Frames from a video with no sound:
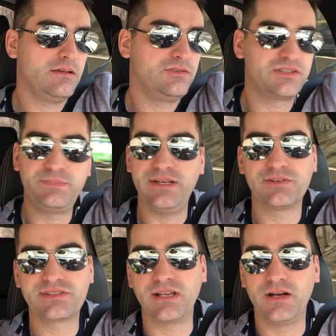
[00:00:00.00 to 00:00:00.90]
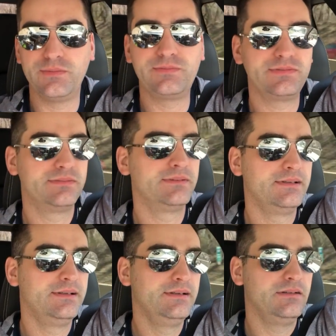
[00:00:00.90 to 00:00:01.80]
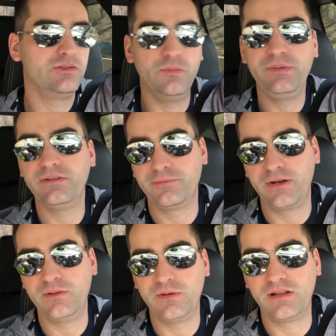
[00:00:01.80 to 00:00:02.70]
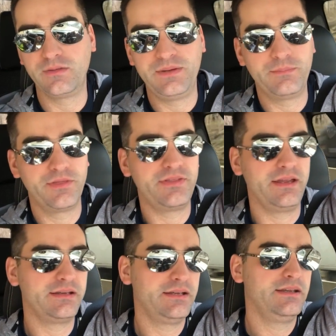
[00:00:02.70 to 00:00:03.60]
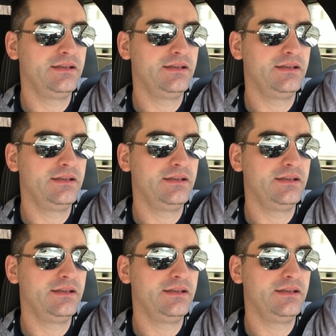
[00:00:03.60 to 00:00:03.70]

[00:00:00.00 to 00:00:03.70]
just be yourself. Don't be afraid of what other people think.